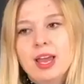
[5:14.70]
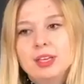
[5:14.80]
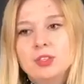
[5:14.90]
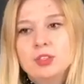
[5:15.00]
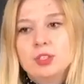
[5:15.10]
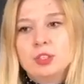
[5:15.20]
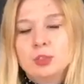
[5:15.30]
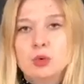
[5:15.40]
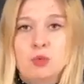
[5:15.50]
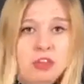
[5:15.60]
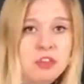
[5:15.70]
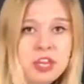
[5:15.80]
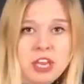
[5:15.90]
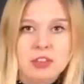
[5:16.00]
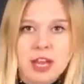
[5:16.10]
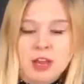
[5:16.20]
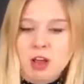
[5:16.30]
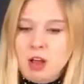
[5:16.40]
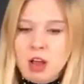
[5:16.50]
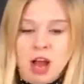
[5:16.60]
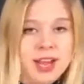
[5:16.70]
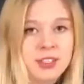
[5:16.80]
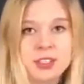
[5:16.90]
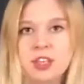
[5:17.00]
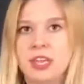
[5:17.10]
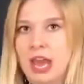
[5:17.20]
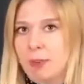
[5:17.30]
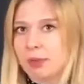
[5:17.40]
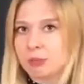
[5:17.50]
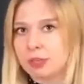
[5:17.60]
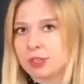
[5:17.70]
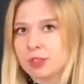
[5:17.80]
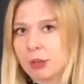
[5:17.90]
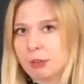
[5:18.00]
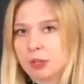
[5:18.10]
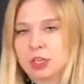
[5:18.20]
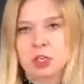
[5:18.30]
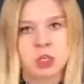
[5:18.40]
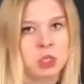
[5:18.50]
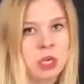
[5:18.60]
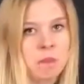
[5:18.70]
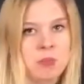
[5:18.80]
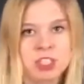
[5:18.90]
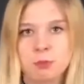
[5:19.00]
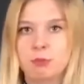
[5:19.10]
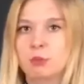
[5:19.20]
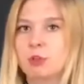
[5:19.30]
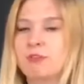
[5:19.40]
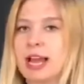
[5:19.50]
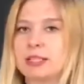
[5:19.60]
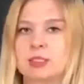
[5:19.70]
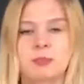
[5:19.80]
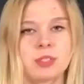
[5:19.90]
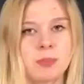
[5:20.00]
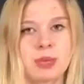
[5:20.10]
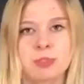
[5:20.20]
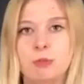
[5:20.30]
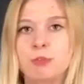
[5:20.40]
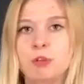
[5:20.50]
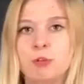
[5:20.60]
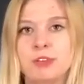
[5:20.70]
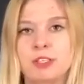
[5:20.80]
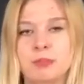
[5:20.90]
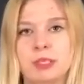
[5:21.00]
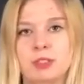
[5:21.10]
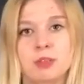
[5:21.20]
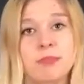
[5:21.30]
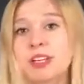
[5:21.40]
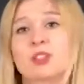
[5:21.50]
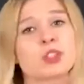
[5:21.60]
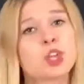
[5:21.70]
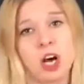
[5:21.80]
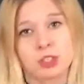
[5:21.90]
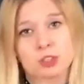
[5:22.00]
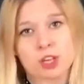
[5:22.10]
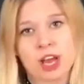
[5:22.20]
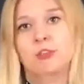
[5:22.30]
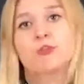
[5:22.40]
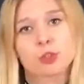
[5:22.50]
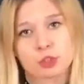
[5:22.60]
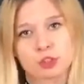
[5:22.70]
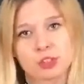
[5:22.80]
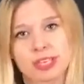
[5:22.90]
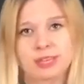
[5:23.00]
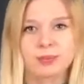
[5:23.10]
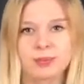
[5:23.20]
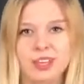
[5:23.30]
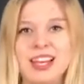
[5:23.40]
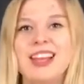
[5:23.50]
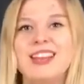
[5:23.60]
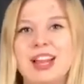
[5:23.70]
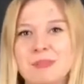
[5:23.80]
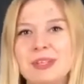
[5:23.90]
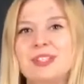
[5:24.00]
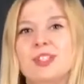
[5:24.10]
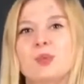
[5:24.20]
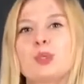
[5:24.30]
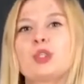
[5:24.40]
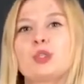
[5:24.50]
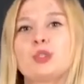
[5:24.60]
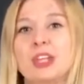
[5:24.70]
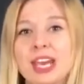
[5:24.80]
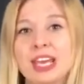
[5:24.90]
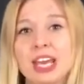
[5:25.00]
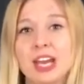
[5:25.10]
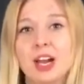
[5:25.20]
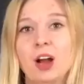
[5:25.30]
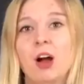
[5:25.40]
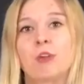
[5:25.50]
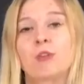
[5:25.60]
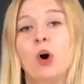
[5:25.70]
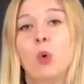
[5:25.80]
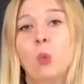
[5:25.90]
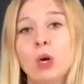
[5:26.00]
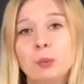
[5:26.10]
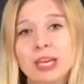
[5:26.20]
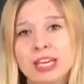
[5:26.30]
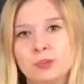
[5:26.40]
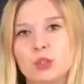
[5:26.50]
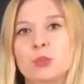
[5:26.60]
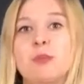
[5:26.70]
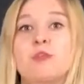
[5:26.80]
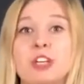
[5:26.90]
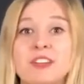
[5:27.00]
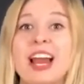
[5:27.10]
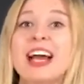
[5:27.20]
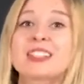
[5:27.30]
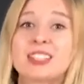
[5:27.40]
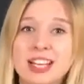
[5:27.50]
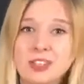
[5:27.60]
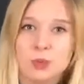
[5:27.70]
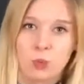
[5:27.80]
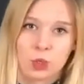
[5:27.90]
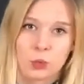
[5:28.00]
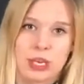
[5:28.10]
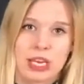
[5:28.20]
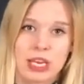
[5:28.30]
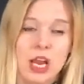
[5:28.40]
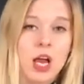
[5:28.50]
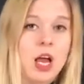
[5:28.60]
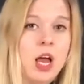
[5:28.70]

And so we think that, I see the apple, for example. It must be full of enzymes, it must be full of vitamins, but it's not, unfortunately. That means that we should take care of what we eat. We should be very attentive what we eat.